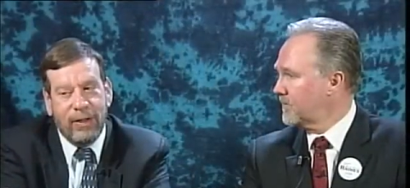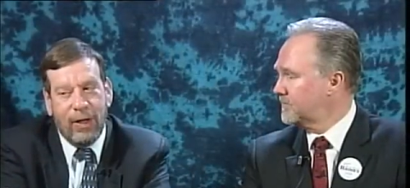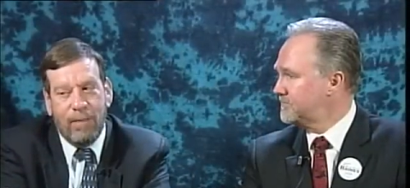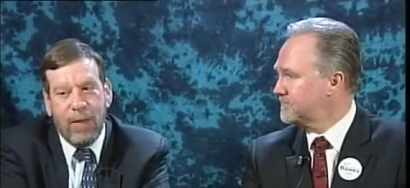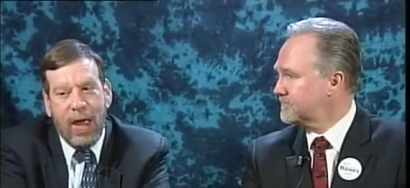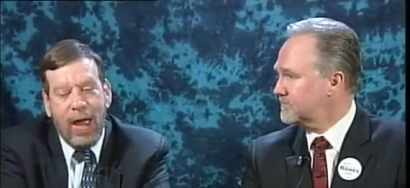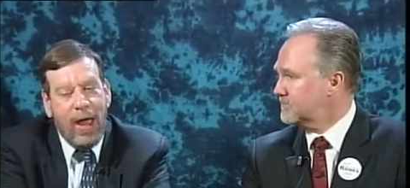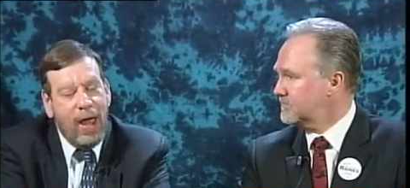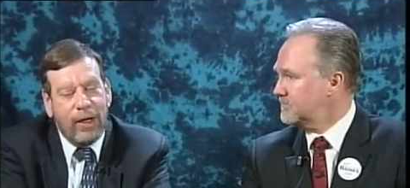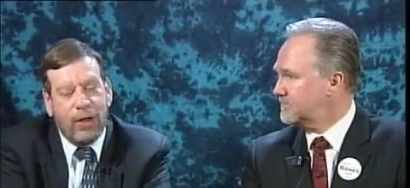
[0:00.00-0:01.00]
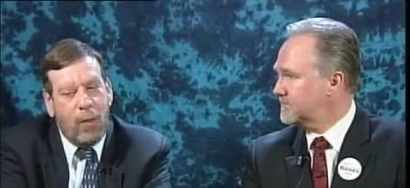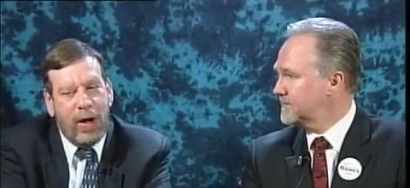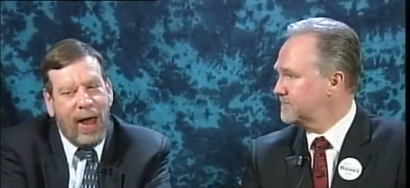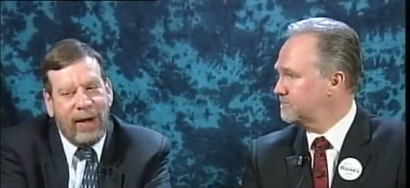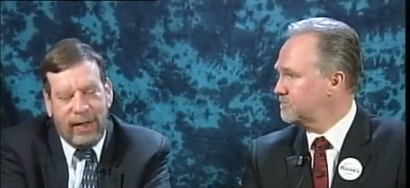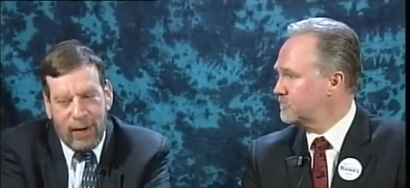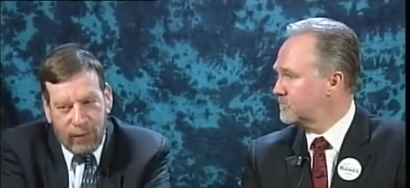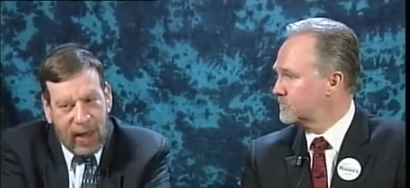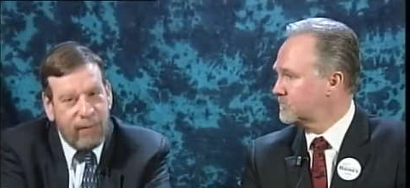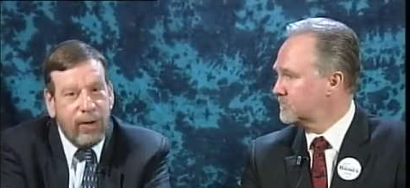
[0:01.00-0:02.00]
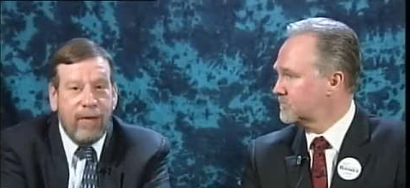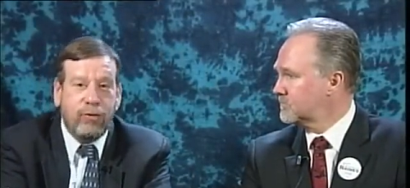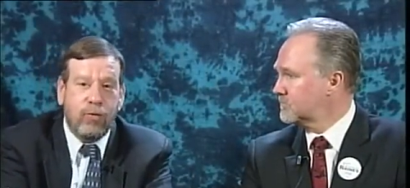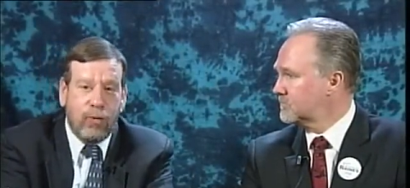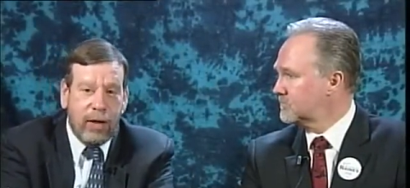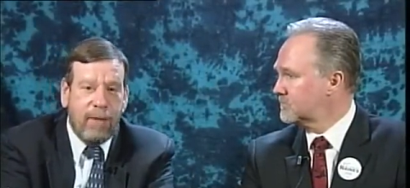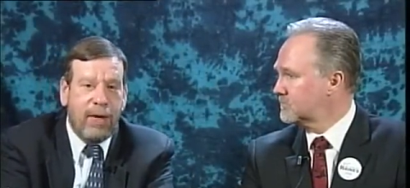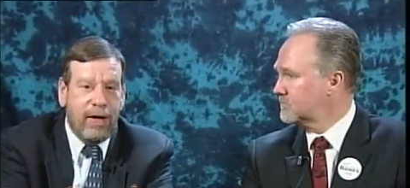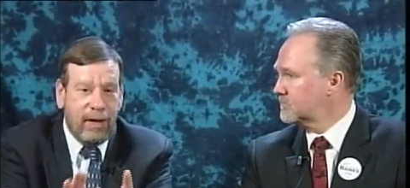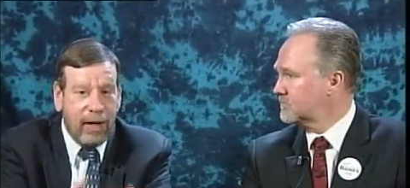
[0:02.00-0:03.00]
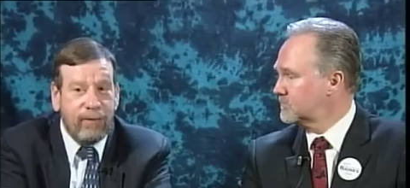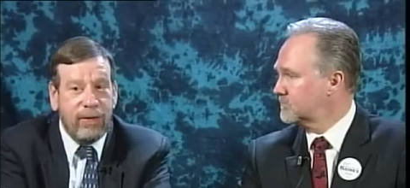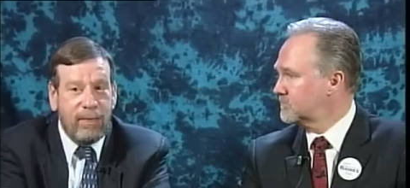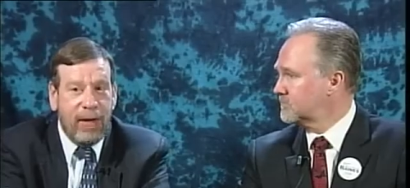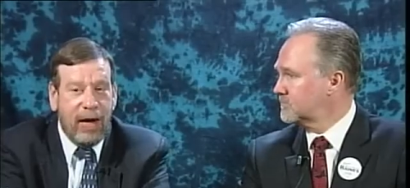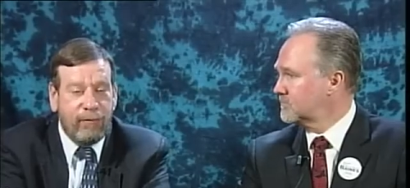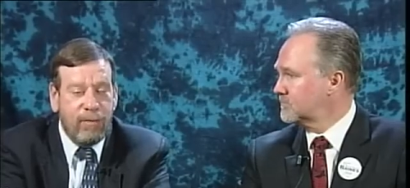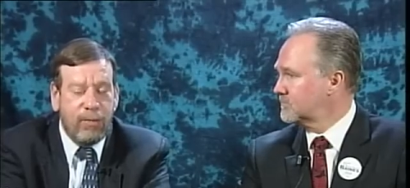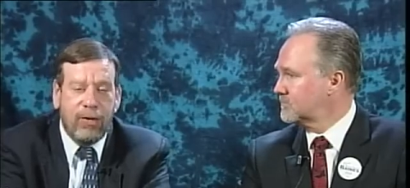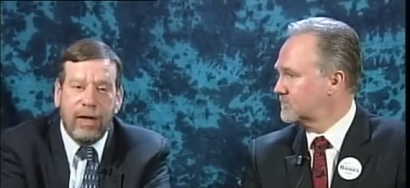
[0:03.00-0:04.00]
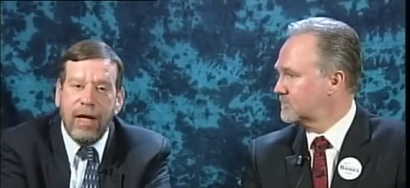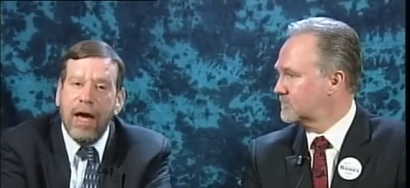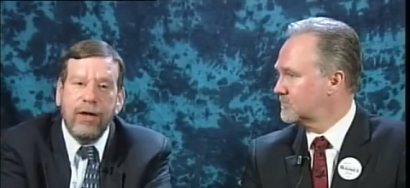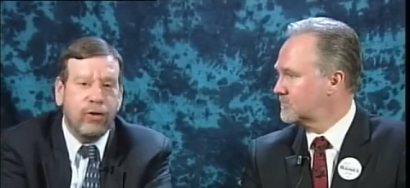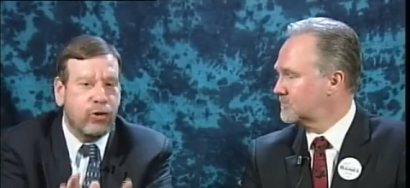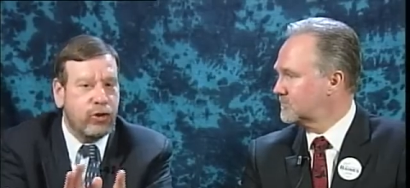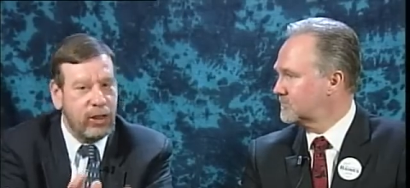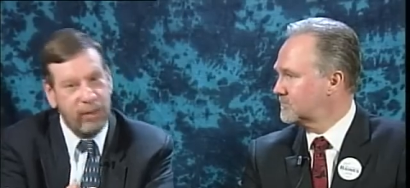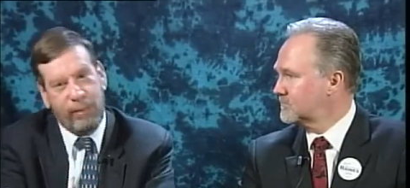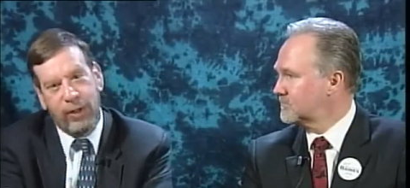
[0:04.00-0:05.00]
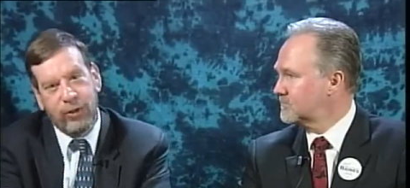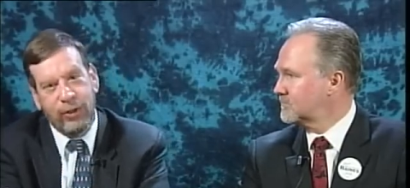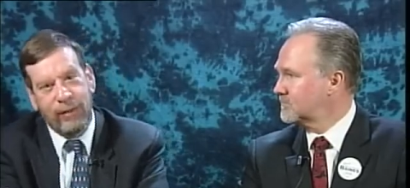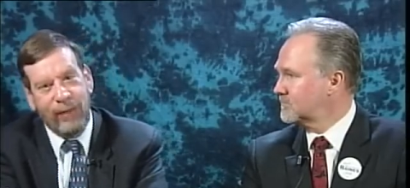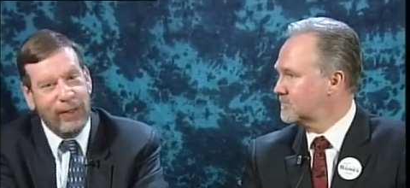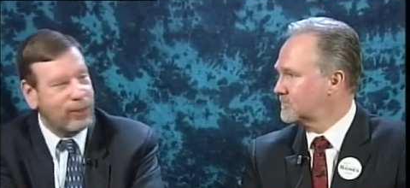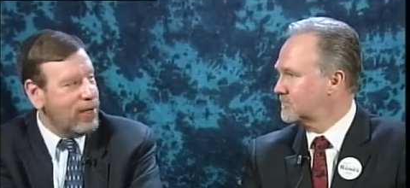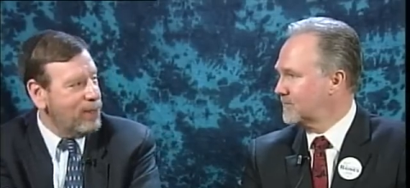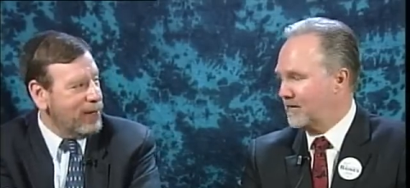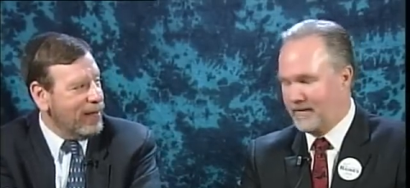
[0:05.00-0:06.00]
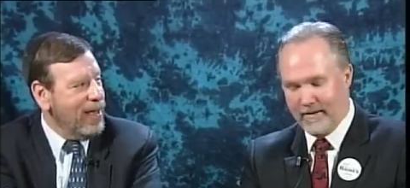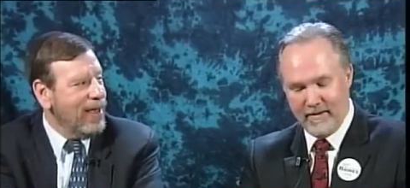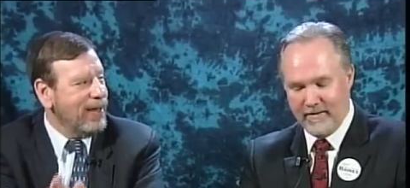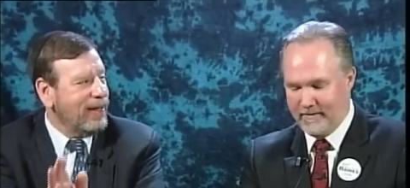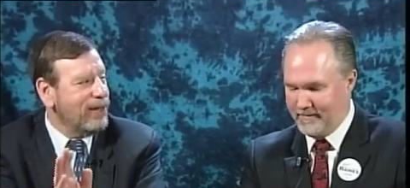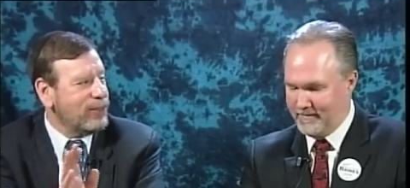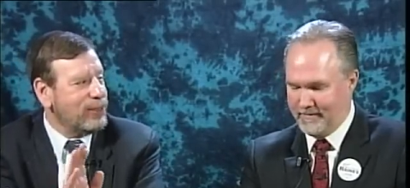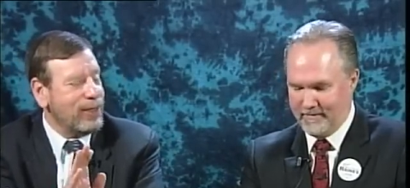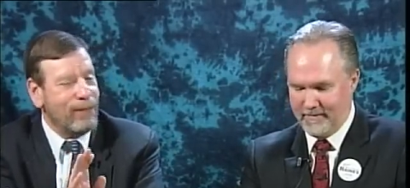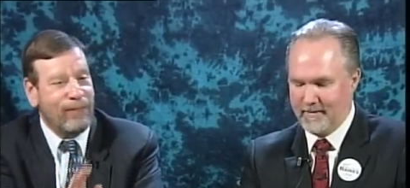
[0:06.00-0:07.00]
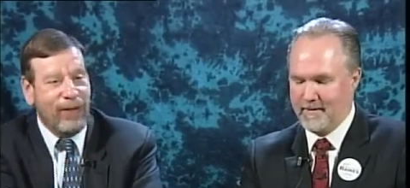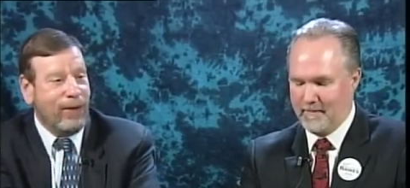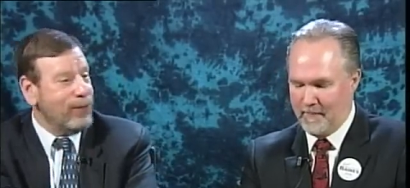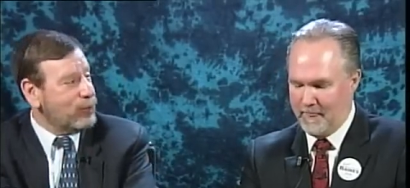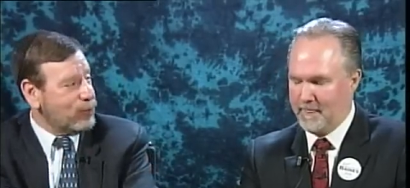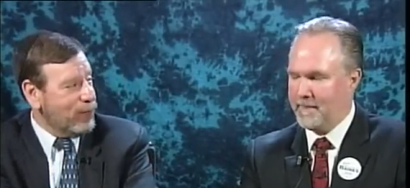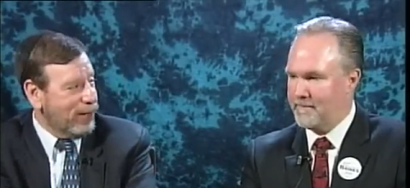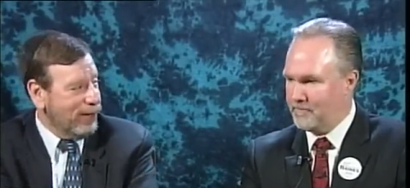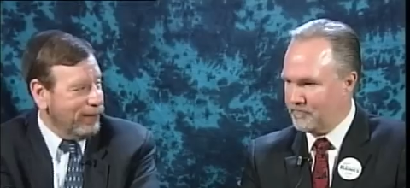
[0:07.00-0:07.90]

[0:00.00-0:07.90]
Speaker 1: Um, you know what? I never ever have to worry about a knife in the back from Bernie. You'll see the punch to the face coming. He gives it to you fair and square.